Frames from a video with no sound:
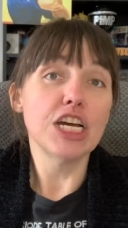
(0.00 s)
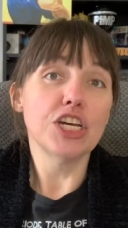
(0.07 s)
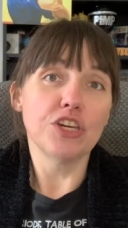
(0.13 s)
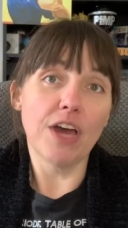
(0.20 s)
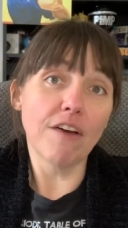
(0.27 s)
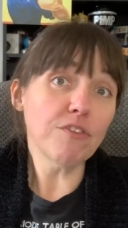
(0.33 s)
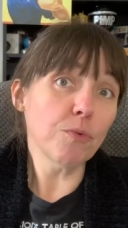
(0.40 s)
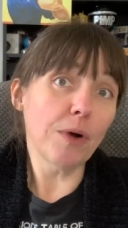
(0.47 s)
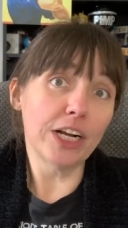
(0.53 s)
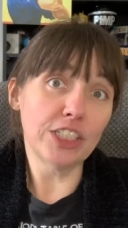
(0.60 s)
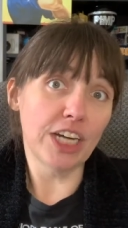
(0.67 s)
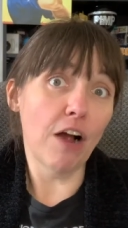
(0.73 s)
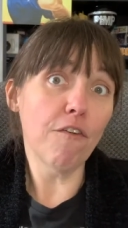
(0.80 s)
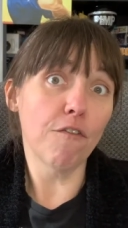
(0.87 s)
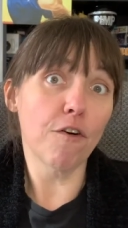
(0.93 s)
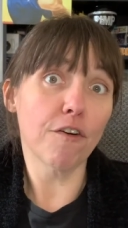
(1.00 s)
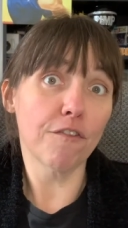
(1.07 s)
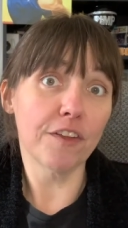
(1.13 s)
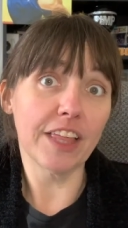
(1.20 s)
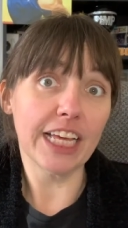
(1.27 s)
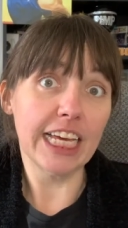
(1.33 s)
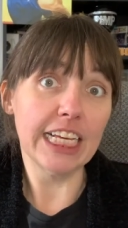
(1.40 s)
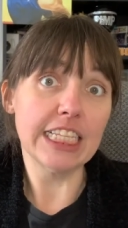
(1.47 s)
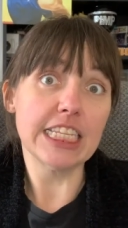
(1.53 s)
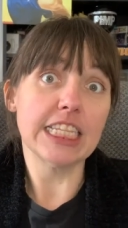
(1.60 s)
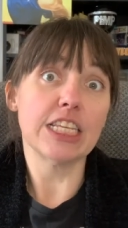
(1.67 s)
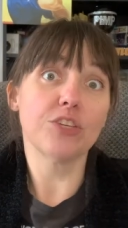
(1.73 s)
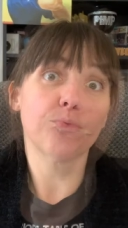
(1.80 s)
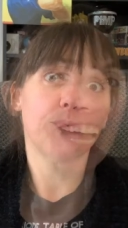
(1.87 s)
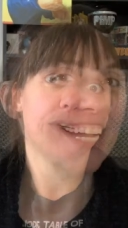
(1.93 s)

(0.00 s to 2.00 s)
you have to watch out for for the kids in this.